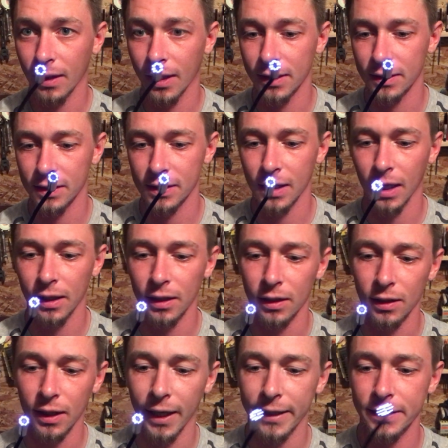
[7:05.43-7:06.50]
is it's got little
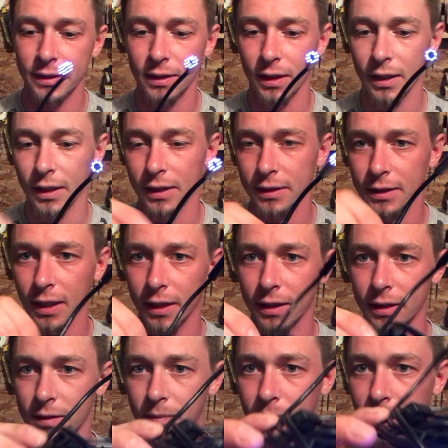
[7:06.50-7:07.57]
lights on it. It's got
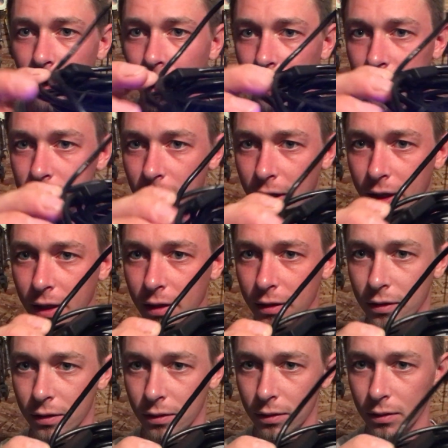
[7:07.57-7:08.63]
this box right here
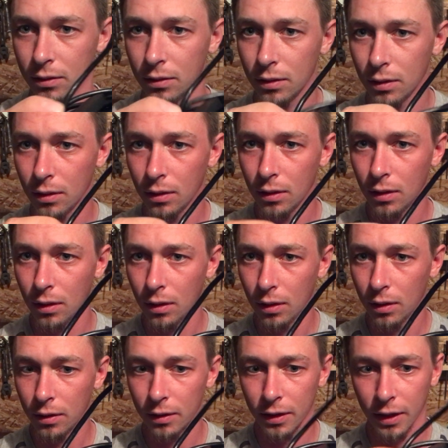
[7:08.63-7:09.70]
too
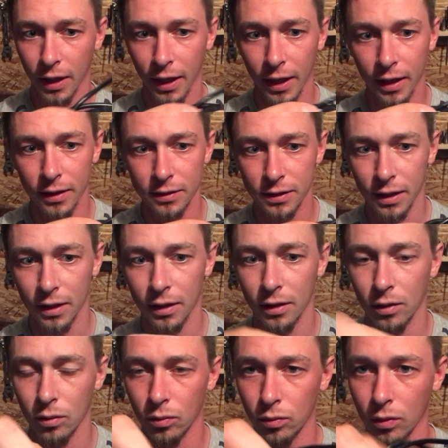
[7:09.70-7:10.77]
that has a
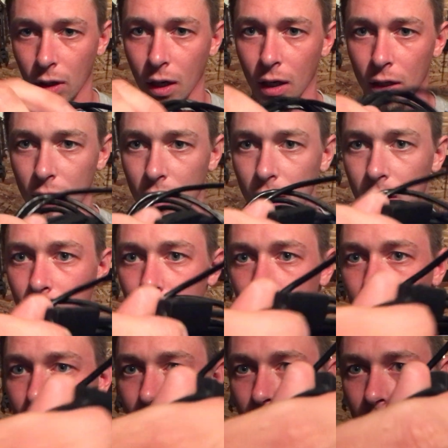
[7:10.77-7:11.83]
little rocker.
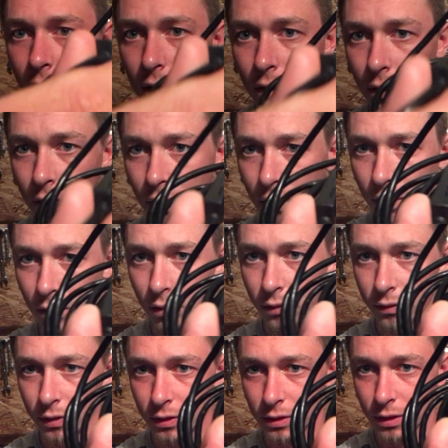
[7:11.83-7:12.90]
I don't know
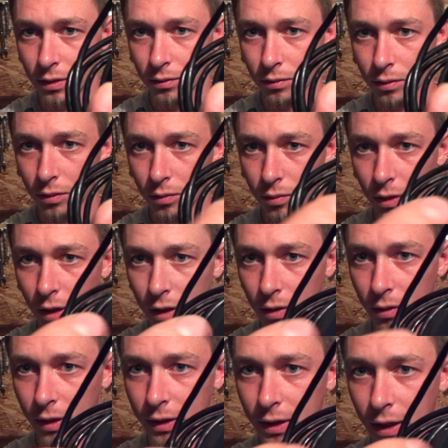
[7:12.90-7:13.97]
if you see a little rocker
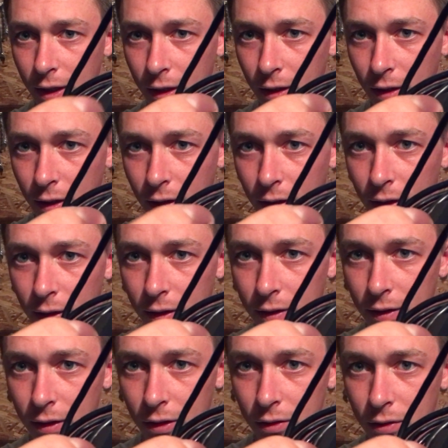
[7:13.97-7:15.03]
right there
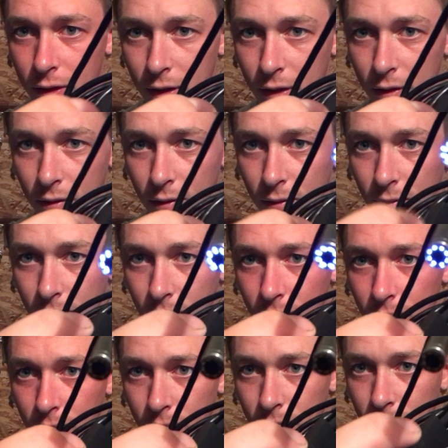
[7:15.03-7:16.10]
that you can
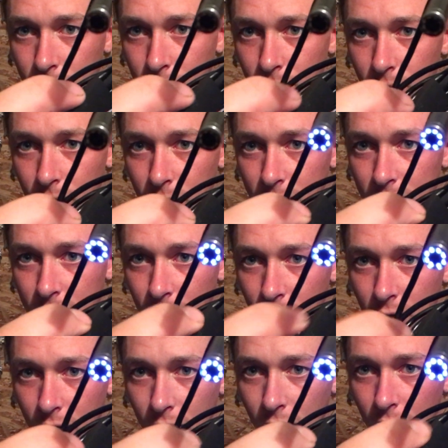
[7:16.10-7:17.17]

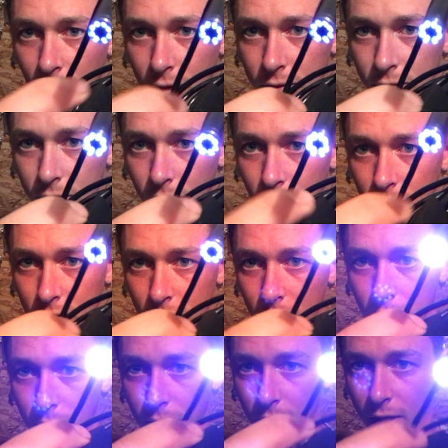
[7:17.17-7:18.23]
turn it off or turn
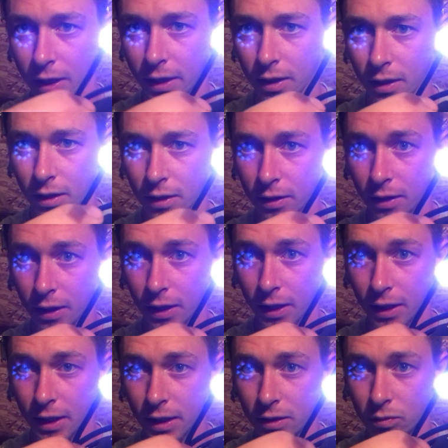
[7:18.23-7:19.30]
it brighter and
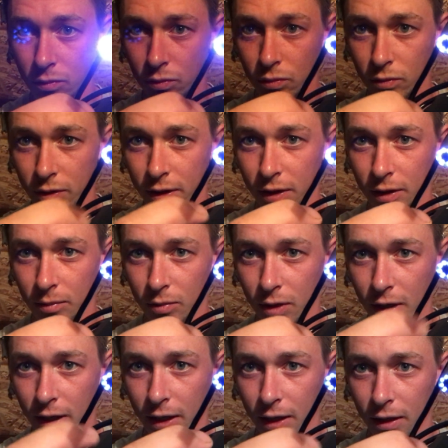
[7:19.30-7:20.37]
it gets really
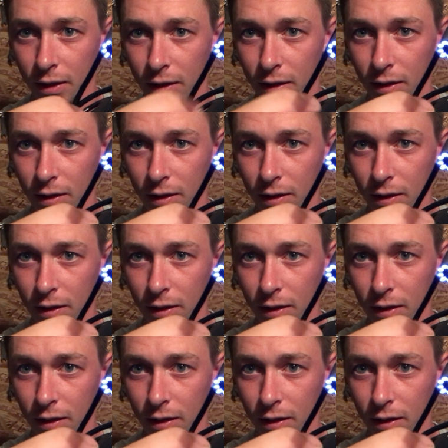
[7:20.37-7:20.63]
bright.